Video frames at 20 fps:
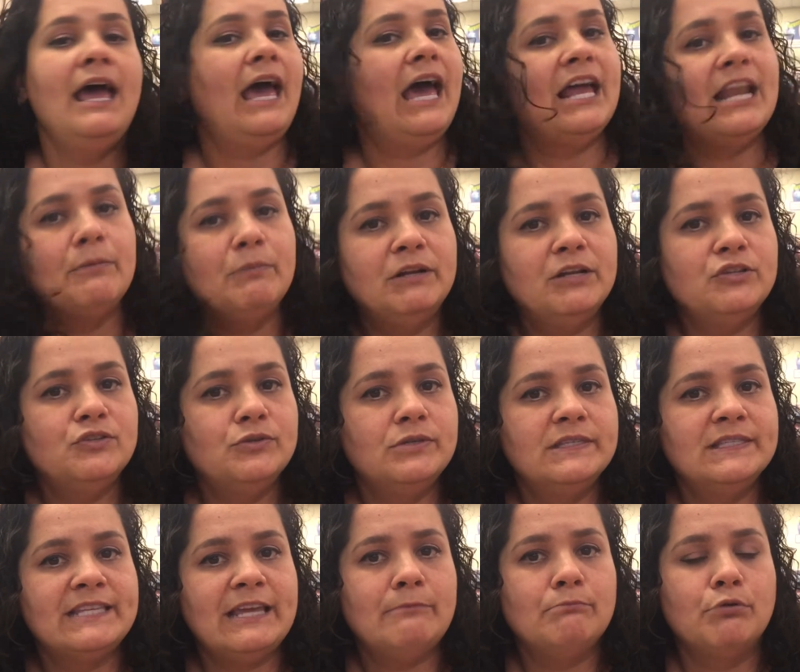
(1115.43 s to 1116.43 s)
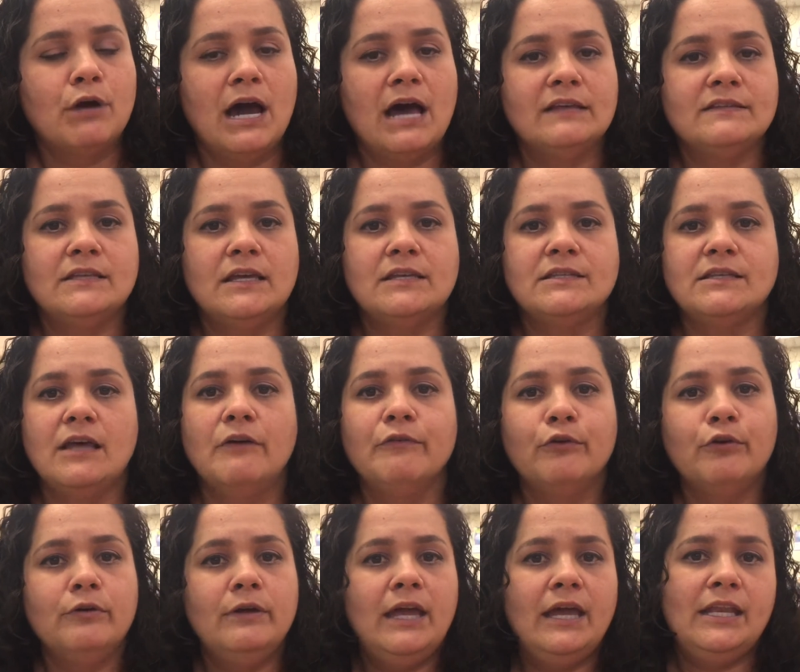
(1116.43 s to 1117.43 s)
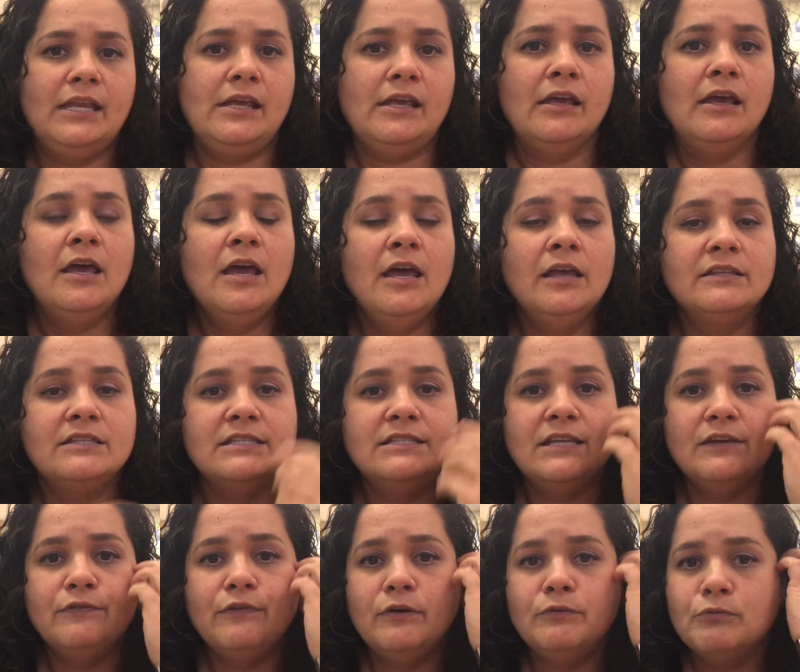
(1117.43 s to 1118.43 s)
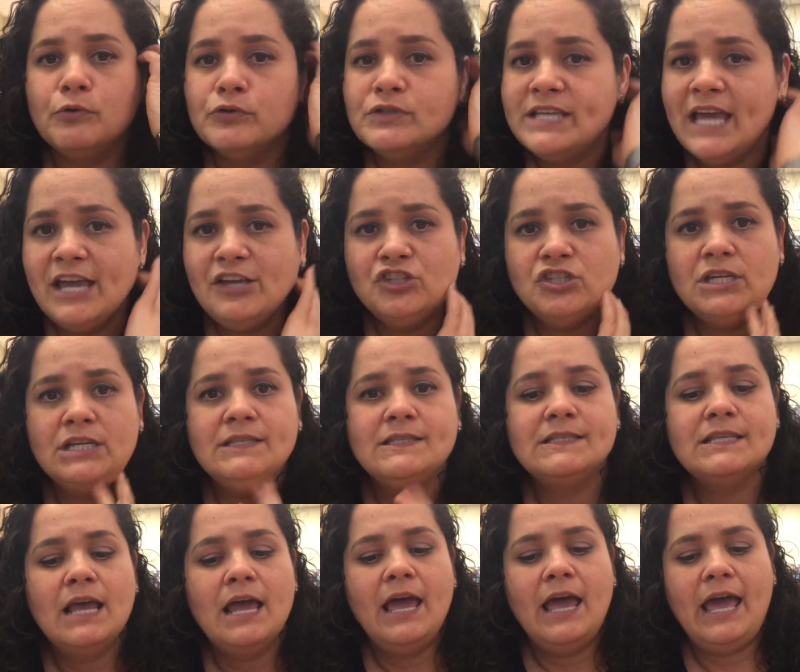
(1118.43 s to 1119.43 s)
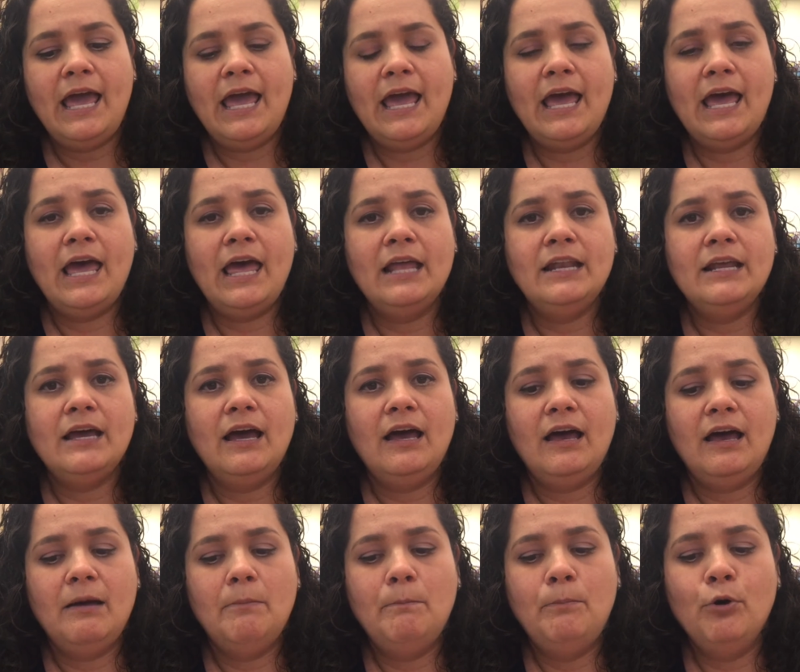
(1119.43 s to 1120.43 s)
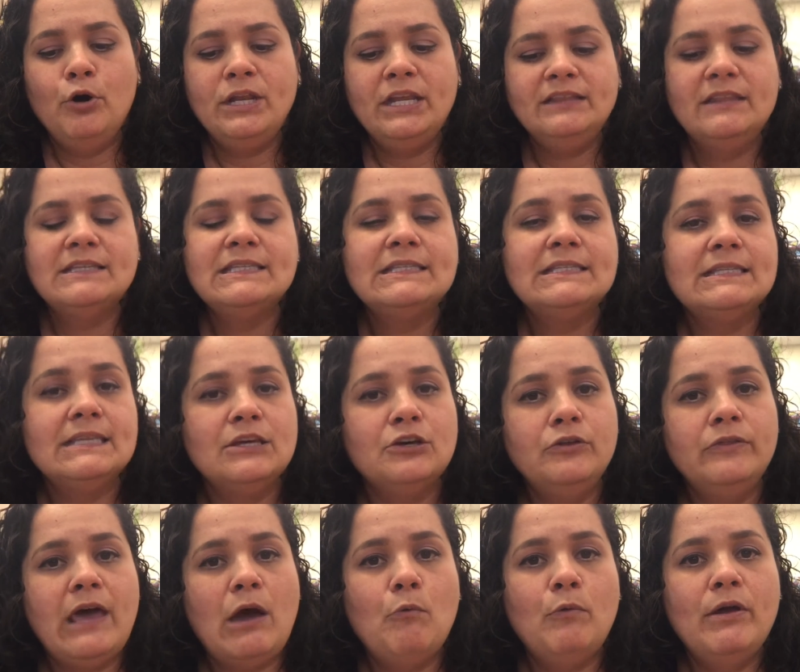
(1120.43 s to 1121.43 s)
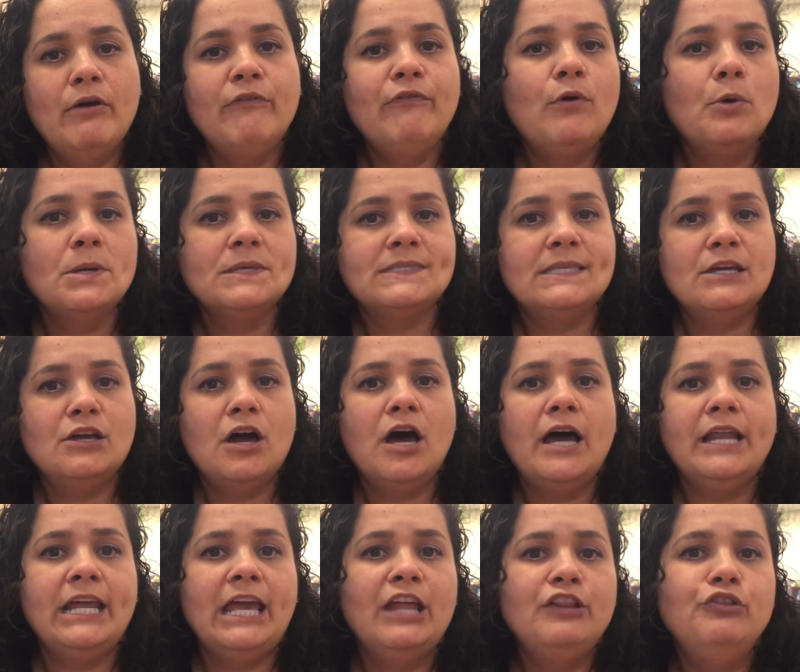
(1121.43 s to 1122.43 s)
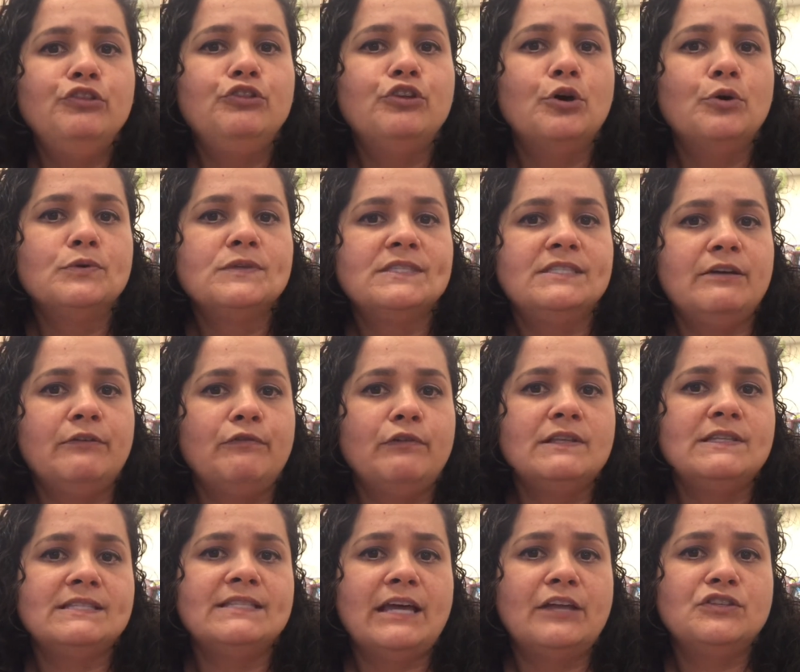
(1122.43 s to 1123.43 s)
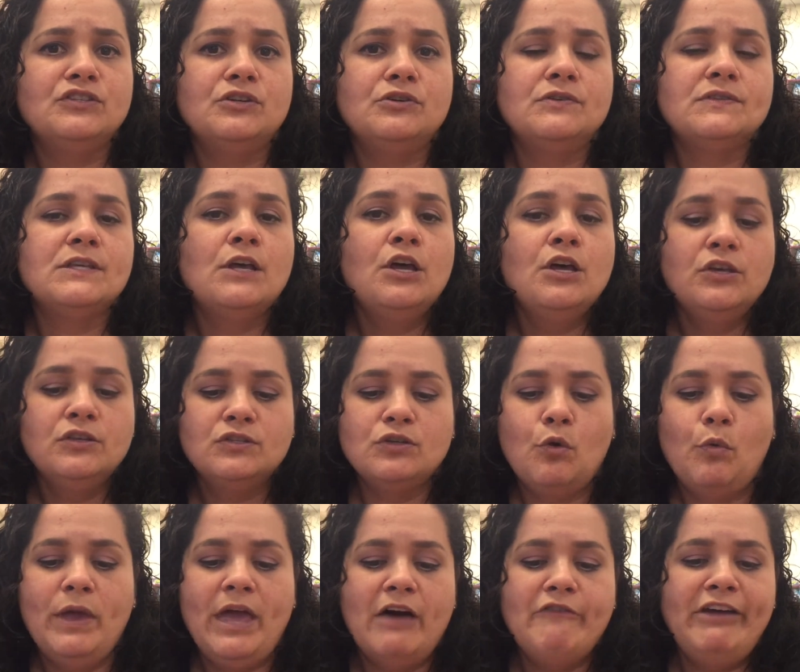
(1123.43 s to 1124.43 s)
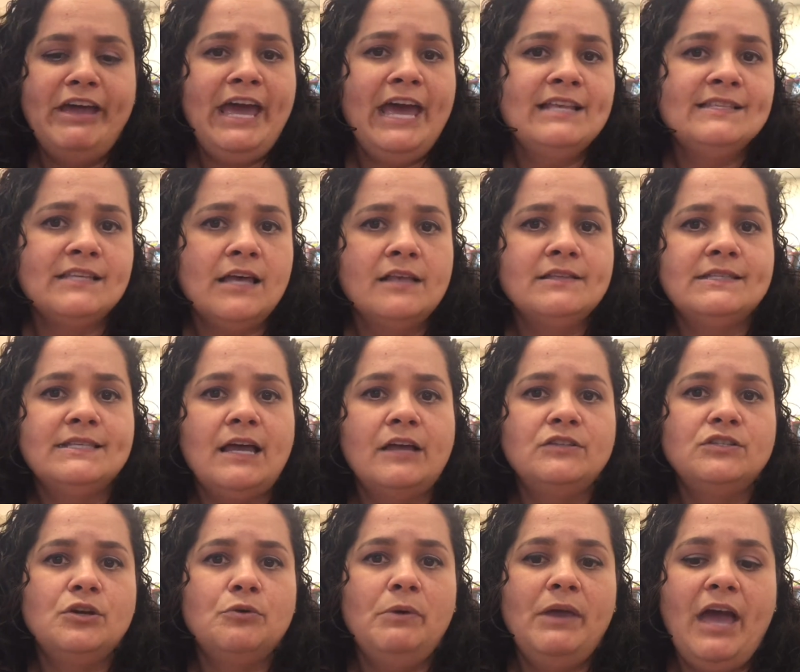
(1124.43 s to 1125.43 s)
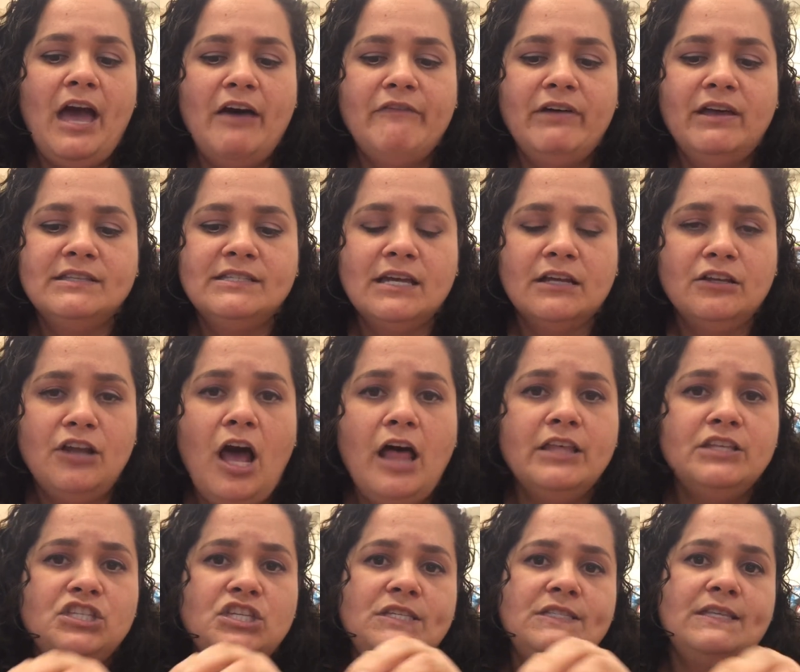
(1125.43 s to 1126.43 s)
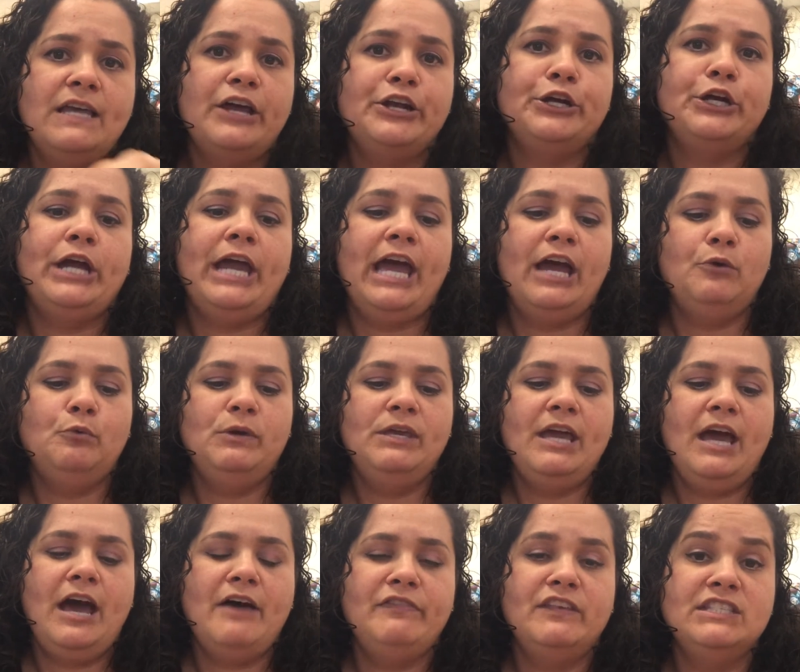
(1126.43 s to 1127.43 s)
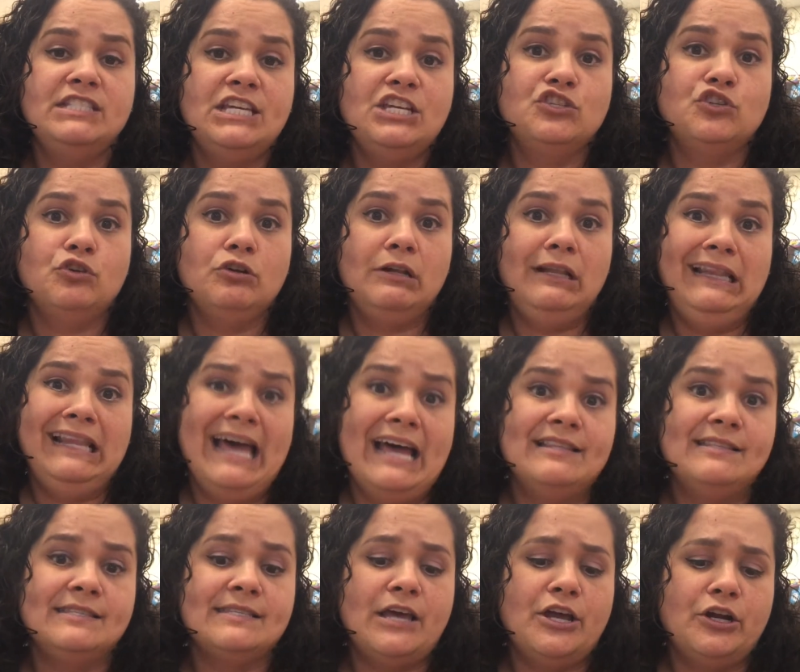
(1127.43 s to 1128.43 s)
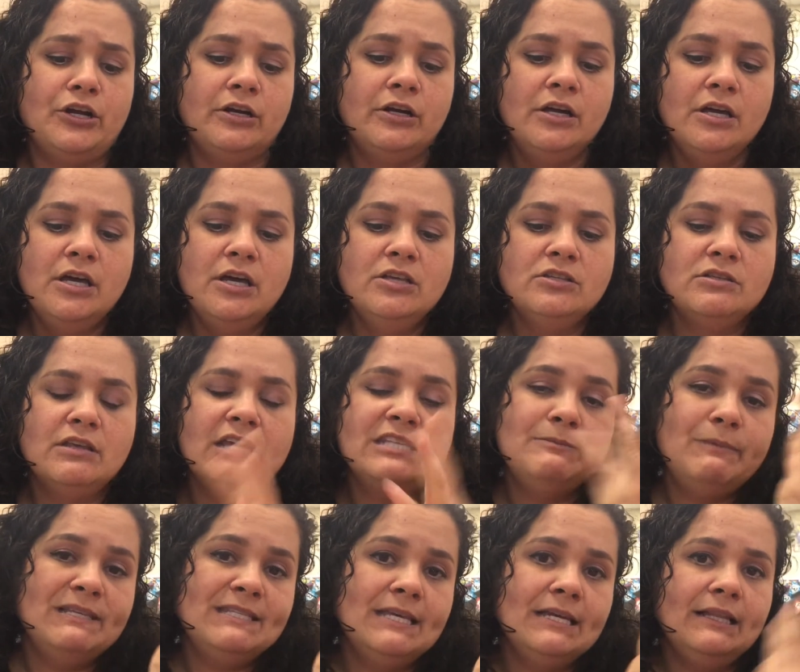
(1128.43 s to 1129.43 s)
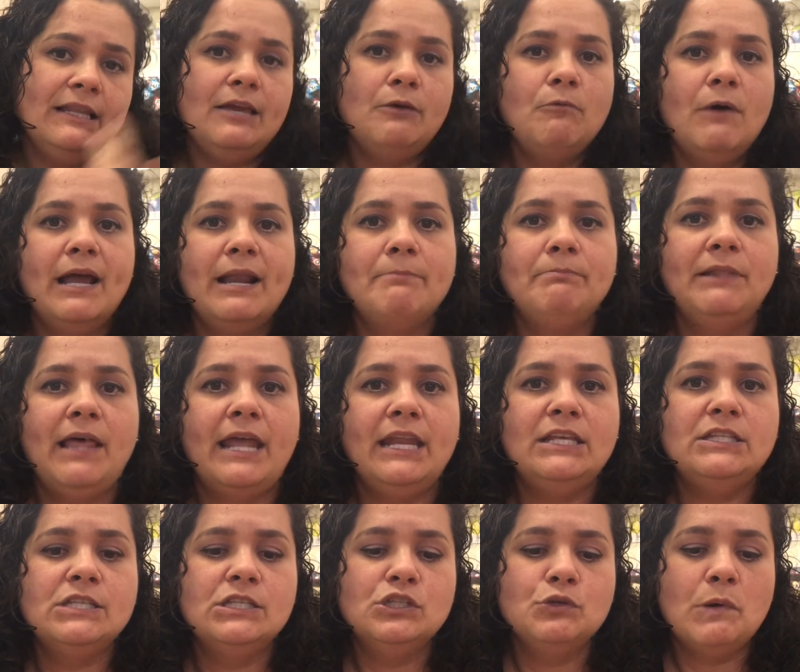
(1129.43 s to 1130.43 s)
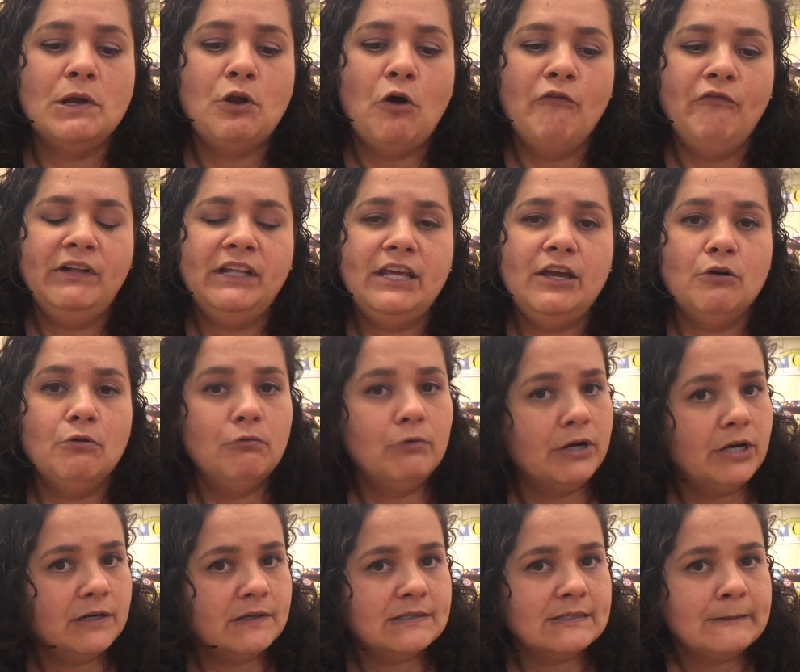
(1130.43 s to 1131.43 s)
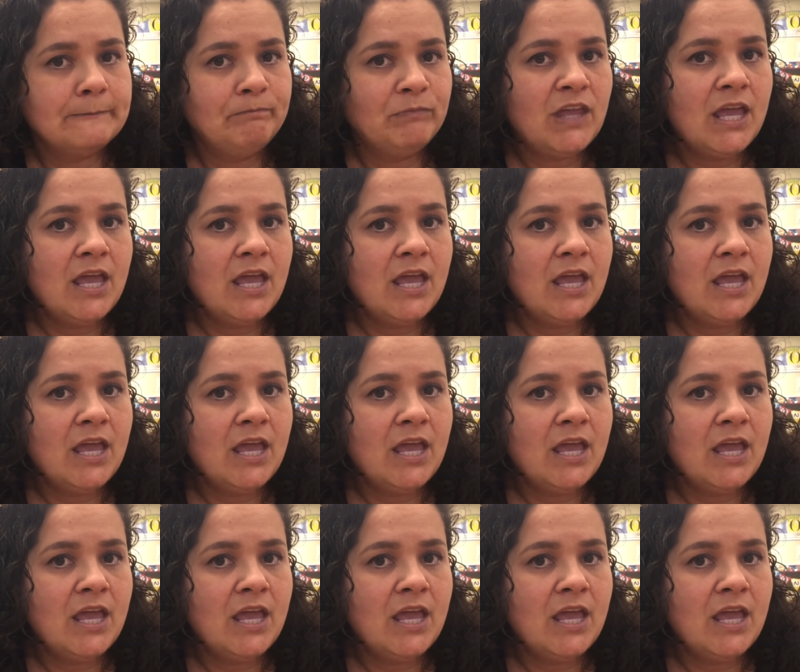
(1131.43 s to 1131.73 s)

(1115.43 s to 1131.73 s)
And I'm going to do the same process of creating the different rotations and putting the skill that we are focusing on in those different centers. So we have a hands-on center, we have a technology center, and we have the teacher-led center. So that's basically what I'm planning to do, and hopefully it works.